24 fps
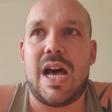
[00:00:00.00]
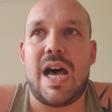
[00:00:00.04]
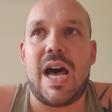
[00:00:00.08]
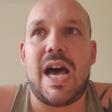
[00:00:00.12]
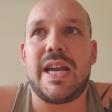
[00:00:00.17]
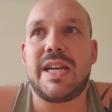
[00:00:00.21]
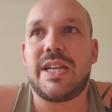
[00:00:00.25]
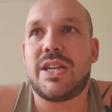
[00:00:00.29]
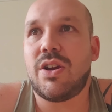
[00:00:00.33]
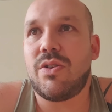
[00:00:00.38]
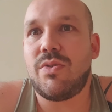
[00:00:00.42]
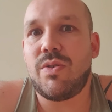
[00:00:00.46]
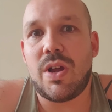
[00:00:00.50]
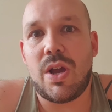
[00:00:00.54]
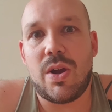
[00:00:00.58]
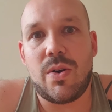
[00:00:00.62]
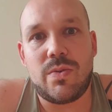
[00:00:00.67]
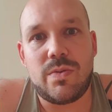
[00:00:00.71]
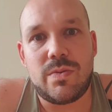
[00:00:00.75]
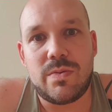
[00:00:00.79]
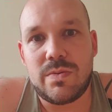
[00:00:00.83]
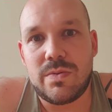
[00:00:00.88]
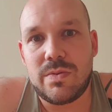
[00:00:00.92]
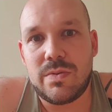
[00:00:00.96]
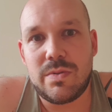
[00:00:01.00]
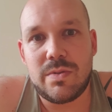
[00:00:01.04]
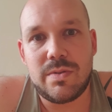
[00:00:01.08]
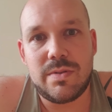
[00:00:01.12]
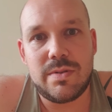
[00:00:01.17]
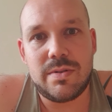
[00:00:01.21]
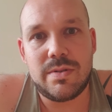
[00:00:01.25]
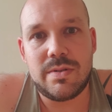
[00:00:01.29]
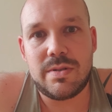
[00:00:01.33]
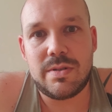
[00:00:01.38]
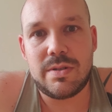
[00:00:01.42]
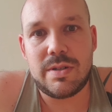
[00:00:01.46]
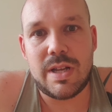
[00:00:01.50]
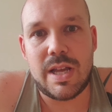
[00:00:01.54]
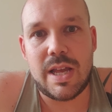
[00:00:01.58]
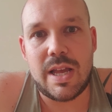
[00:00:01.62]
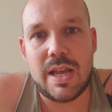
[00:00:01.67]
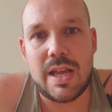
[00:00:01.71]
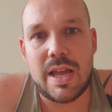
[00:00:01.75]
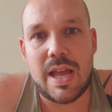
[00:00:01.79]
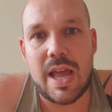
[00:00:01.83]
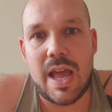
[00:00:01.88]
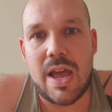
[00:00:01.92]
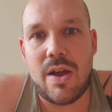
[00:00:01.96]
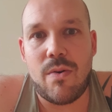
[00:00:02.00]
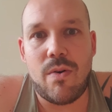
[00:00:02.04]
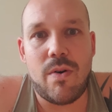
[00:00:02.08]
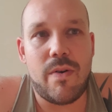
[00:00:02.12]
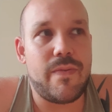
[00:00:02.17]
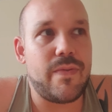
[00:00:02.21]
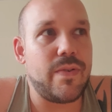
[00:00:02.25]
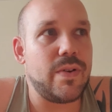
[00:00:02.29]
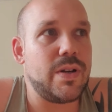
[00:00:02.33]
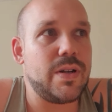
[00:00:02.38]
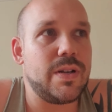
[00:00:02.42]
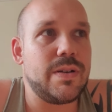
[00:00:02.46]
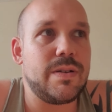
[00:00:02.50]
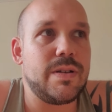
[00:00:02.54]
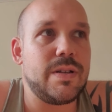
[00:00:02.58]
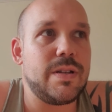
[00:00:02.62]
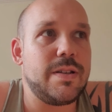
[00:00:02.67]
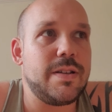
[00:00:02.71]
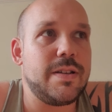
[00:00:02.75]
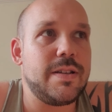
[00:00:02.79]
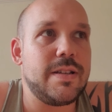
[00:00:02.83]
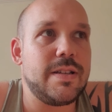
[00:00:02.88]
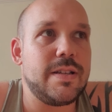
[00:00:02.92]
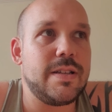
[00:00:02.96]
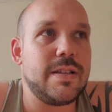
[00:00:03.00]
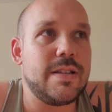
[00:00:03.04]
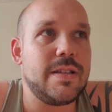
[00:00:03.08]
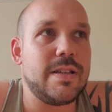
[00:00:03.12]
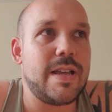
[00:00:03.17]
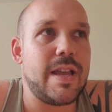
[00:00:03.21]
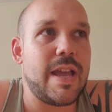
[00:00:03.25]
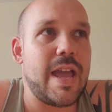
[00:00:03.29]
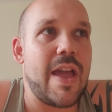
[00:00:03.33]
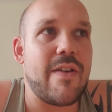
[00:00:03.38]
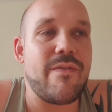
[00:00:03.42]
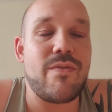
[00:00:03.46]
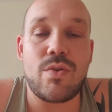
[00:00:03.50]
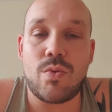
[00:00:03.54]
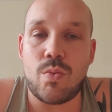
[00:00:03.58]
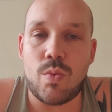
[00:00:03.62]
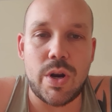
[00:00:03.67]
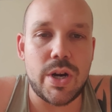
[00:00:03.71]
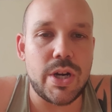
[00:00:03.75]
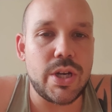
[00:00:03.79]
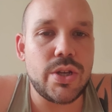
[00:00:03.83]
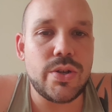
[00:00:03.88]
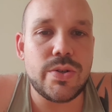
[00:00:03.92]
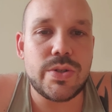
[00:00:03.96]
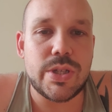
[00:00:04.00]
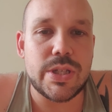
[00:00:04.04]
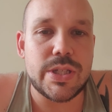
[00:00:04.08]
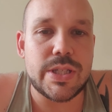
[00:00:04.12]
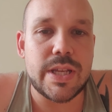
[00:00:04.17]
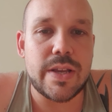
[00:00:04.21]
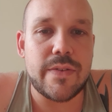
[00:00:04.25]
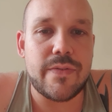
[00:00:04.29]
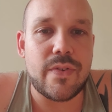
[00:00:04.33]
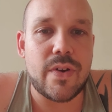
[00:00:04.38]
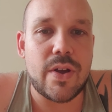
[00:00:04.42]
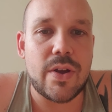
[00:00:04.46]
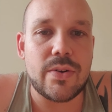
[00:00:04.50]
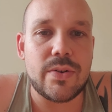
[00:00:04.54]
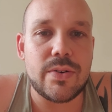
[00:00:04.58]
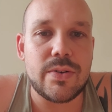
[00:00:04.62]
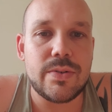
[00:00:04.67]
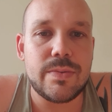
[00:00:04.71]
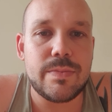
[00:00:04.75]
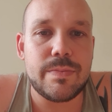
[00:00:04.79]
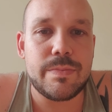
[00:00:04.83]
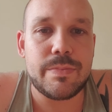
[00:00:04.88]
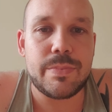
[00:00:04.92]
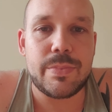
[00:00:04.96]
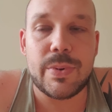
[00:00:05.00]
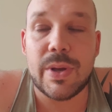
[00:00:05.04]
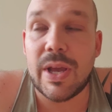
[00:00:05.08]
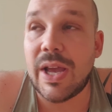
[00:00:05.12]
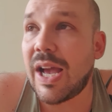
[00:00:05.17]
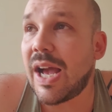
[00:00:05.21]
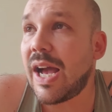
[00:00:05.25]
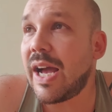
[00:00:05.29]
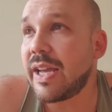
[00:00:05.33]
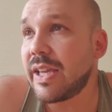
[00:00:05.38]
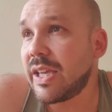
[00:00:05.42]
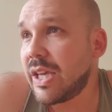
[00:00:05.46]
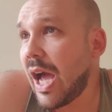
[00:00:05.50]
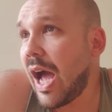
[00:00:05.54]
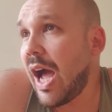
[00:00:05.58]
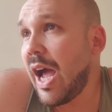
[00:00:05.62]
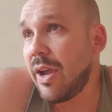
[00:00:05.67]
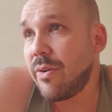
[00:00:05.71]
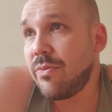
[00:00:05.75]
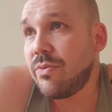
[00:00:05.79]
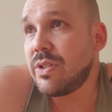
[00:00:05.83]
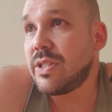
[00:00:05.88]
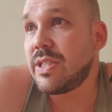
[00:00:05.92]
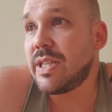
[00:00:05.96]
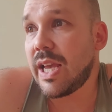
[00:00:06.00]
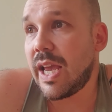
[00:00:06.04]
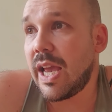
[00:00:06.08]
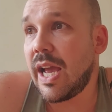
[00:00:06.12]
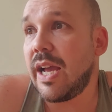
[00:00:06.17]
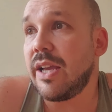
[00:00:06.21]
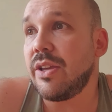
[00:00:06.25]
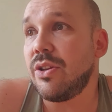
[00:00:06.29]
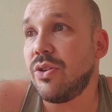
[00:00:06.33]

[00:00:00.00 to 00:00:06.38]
I don't know how often everyone uses their phone, but I would say I